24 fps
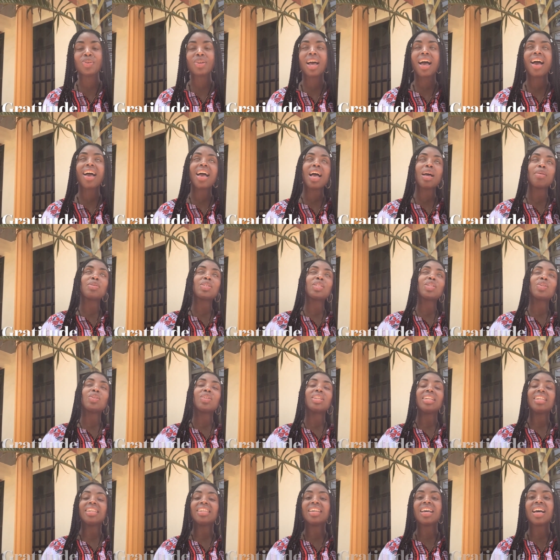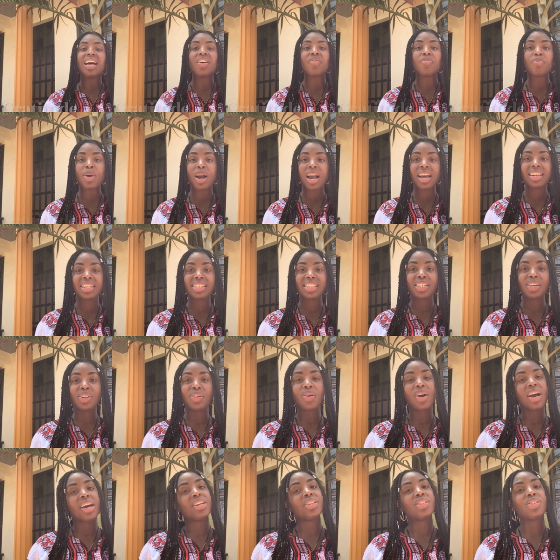I absolutely love practicing
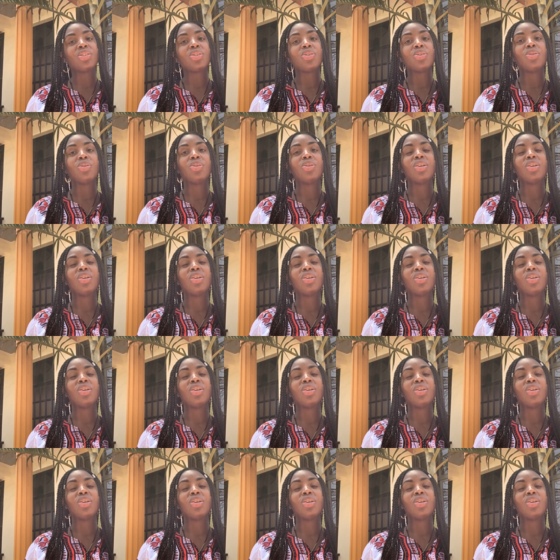gratitude.